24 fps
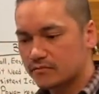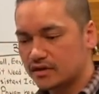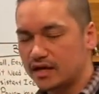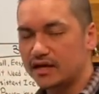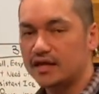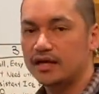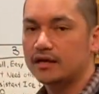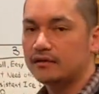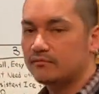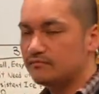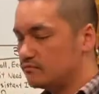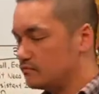
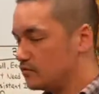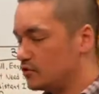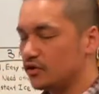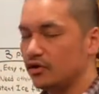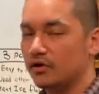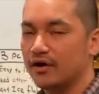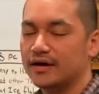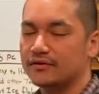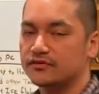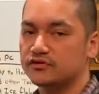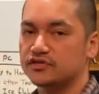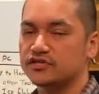And then you
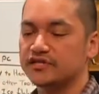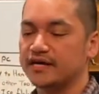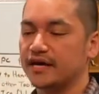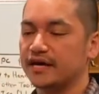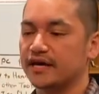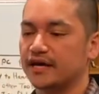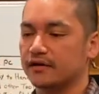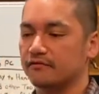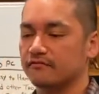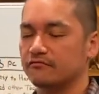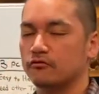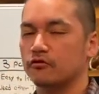don't have to
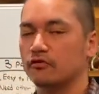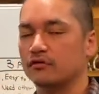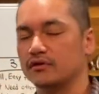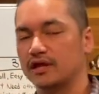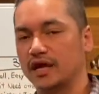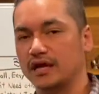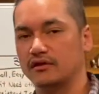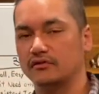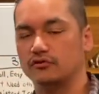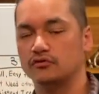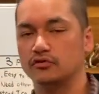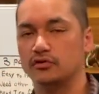shake it for like